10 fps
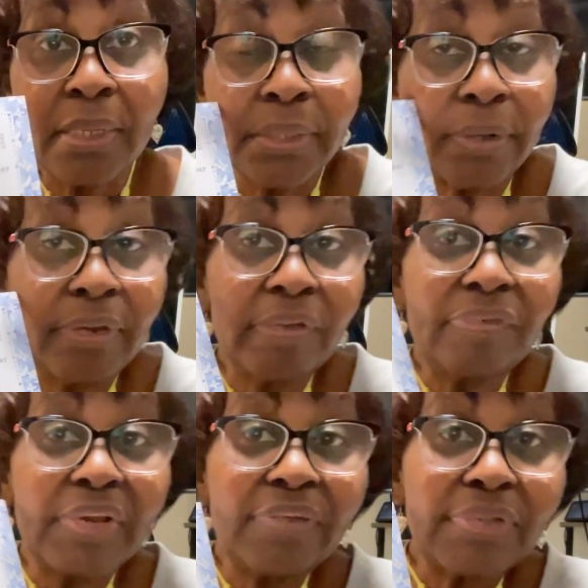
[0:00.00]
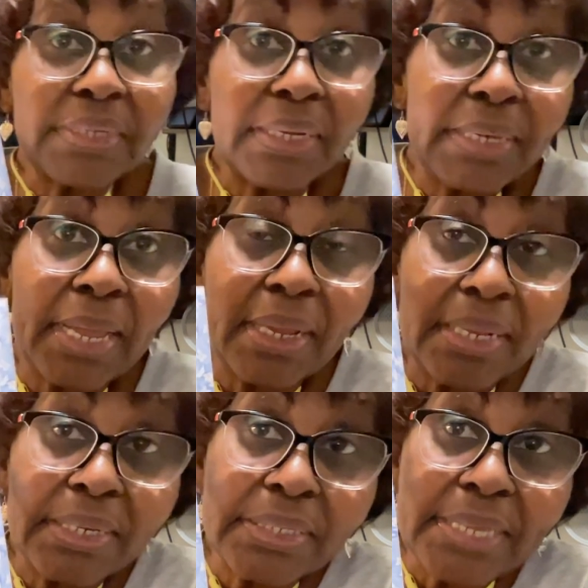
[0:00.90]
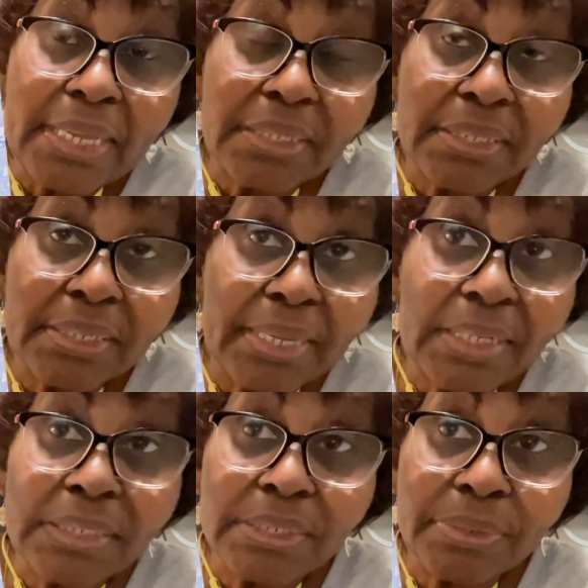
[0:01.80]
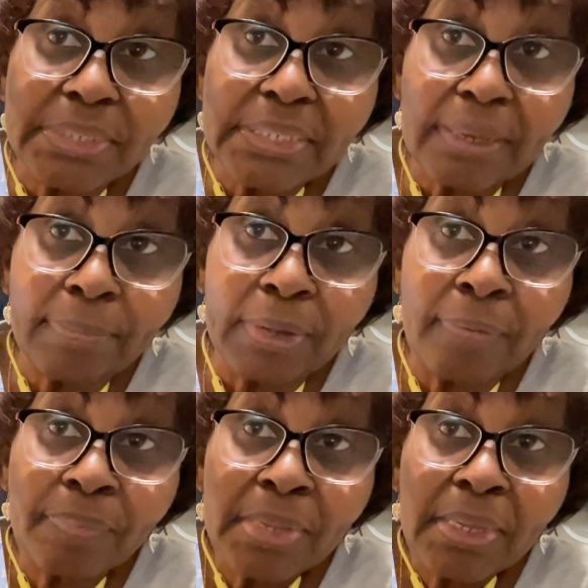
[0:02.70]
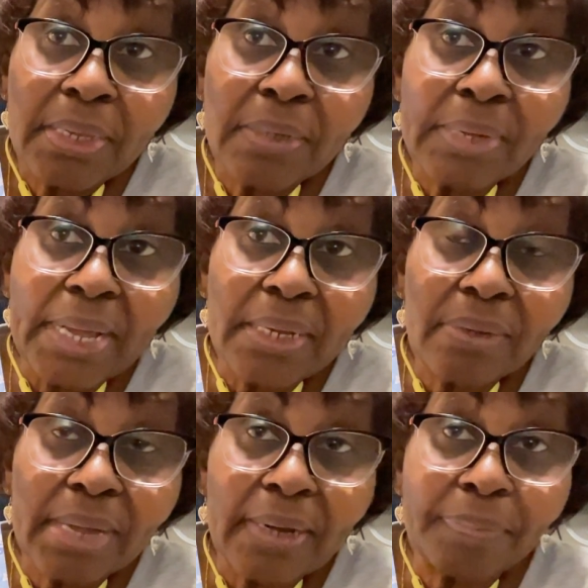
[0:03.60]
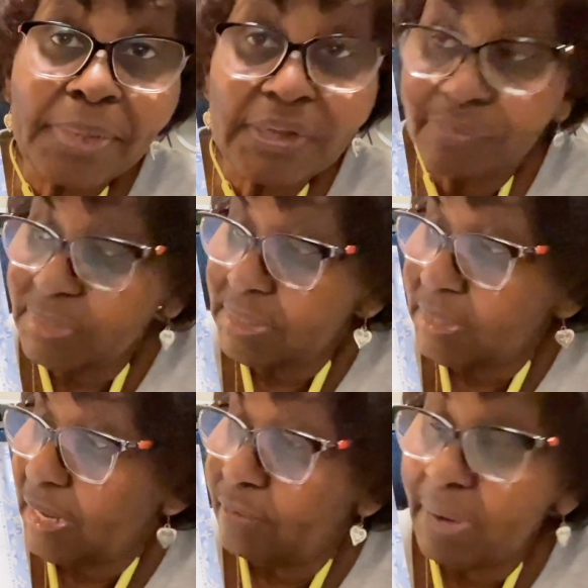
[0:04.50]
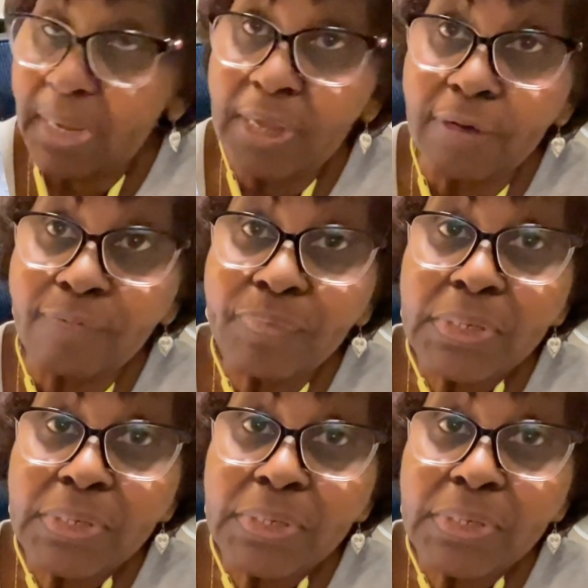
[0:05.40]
So even if Sunday, in this case, Sunday is still December, you got a place for Sunday right here.